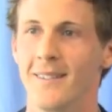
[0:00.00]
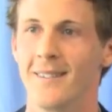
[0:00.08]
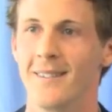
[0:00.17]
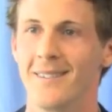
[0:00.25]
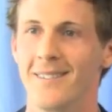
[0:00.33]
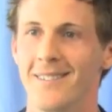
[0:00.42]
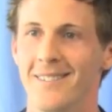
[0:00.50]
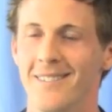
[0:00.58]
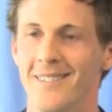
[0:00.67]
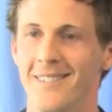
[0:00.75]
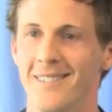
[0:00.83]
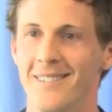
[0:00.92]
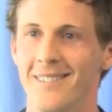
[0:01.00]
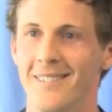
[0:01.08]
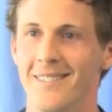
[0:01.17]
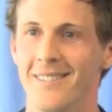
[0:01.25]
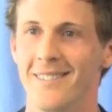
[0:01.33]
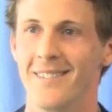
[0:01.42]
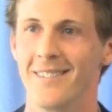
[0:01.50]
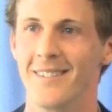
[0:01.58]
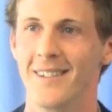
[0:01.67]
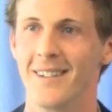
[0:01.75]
No one is speaking in this clip.